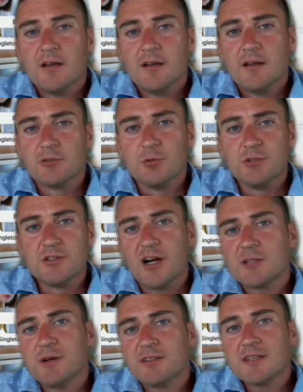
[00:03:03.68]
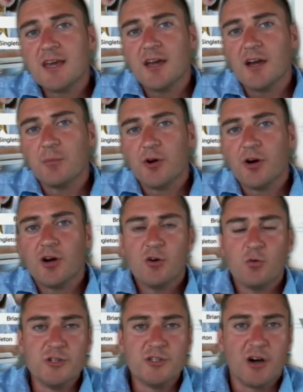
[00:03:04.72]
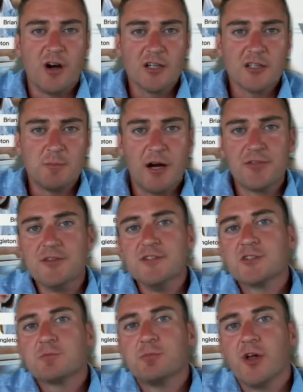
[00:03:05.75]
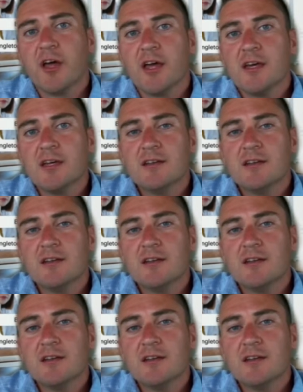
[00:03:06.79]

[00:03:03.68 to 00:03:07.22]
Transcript: So we talked about the camera, we talked about the display.